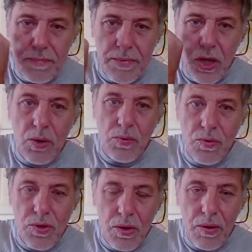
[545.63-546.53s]

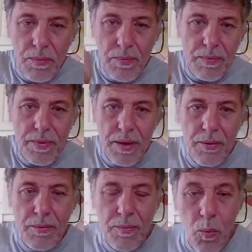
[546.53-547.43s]
use or you
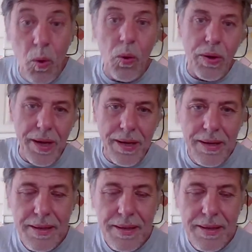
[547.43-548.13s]
know warning.